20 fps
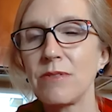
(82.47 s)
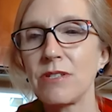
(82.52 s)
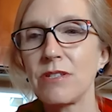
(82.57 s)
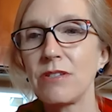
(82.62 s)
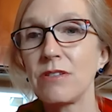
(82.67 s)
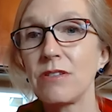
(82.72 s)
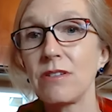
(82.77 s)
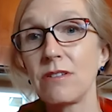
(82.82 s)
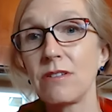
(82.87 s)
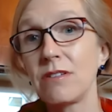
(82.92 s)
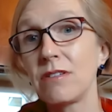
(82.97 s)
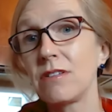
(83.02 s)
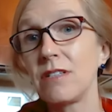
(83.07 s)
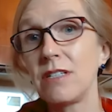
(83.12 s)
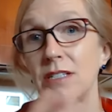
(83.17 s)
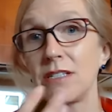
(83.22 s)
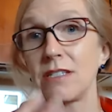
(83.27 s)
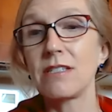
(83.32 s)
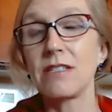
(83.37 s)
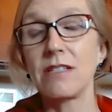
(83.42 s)
So there
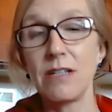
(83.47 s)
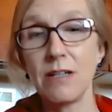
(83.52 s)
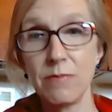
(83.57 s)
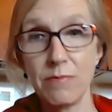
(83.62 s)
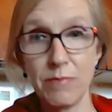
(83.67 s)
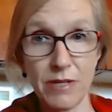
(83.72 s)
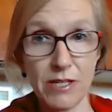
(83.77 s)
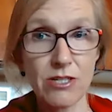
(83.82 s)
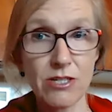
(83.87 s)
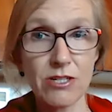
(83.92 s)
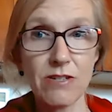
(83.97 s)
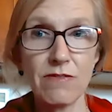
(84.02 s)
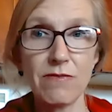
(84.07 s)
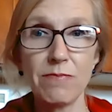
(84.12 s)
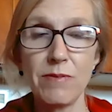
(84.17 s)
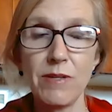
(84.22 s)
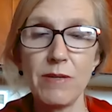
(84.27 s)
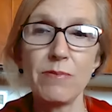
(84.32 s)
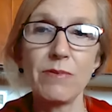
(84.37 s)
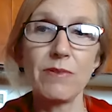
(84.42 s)
is a bunch
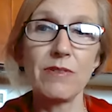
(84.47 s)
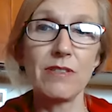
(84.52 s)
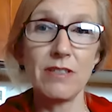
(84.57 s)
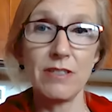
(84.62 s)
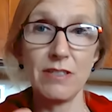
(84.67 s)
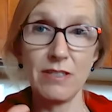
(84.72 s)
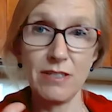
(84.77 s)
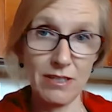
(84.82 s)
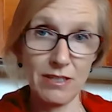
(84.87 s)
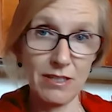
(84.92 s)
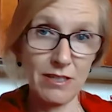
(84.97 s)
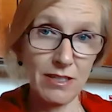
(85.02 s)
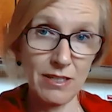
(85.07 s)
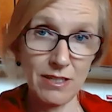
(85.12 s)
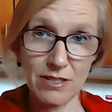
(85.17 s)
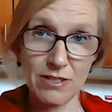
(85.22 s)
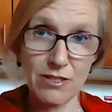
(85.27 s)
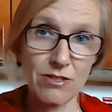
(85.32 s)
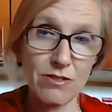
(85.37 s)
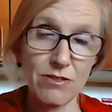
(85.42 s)
of people that
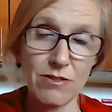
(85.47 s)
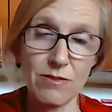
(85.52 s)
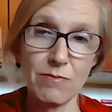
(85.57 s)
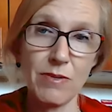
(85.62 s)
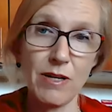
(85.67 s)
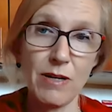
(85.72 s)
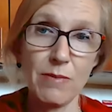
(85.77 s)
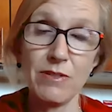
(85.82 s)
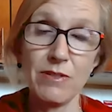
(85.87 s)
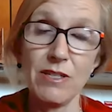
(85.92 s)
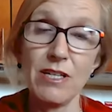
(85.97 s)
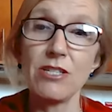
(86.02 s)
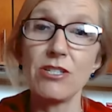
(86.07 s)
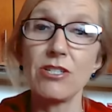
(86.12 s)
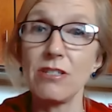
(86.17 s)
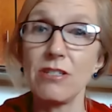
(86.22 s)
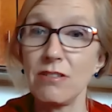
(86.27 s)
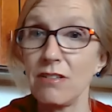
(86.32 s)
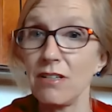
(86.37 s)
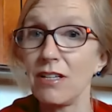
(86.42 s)
in a certain
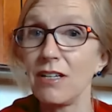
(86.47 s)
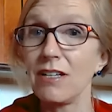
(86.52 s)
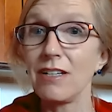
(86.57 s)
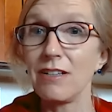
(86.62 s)
population